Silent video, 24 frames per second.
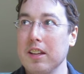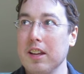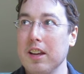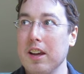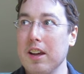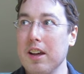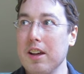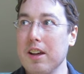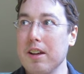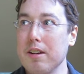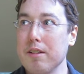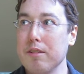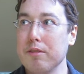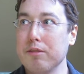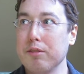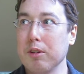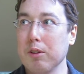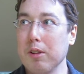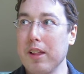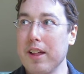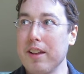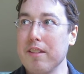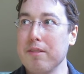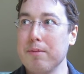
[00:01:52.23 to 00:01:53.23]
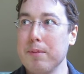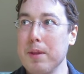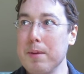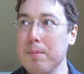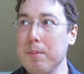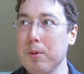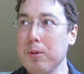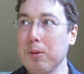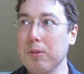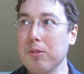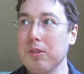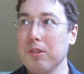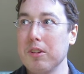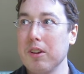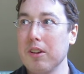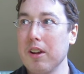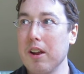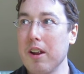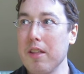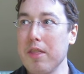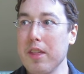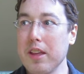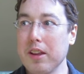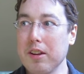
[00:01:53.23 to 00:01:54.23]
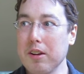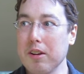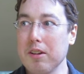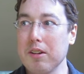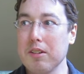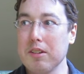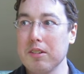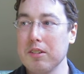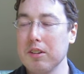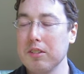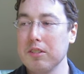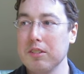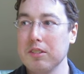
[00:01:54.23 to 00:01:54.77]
for a lot of people, I think, are